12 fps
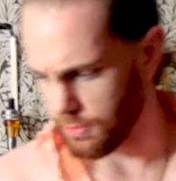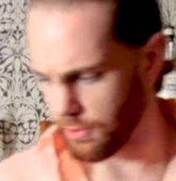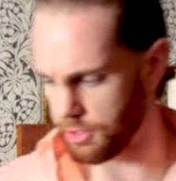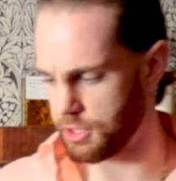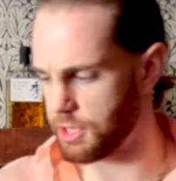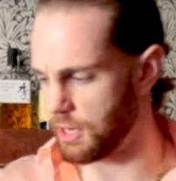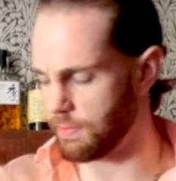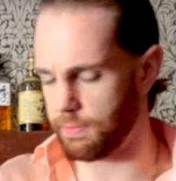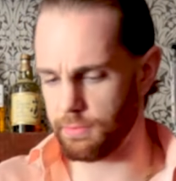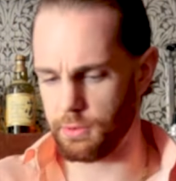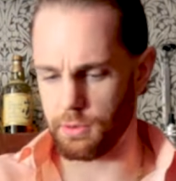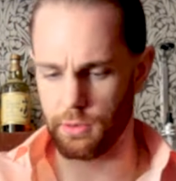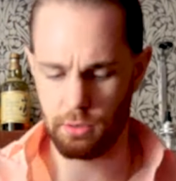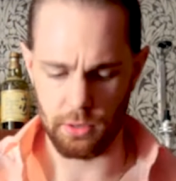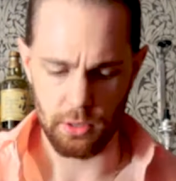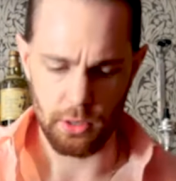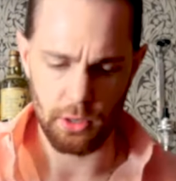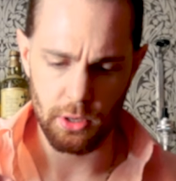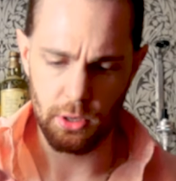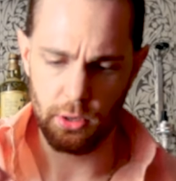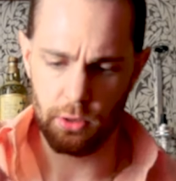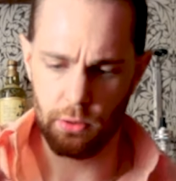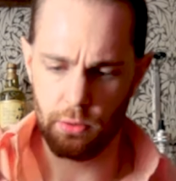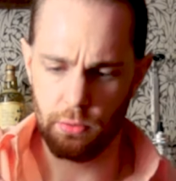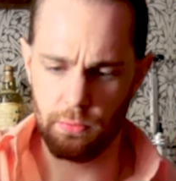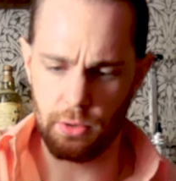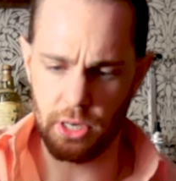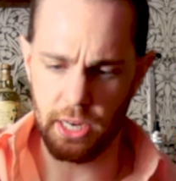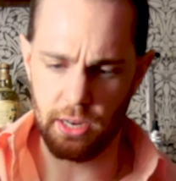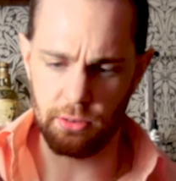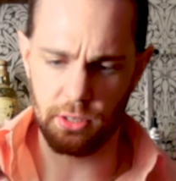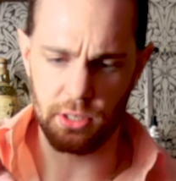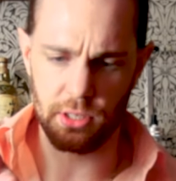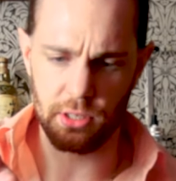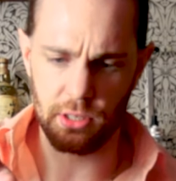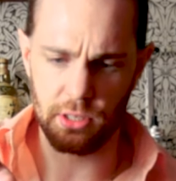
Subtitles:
First up, 1 ounce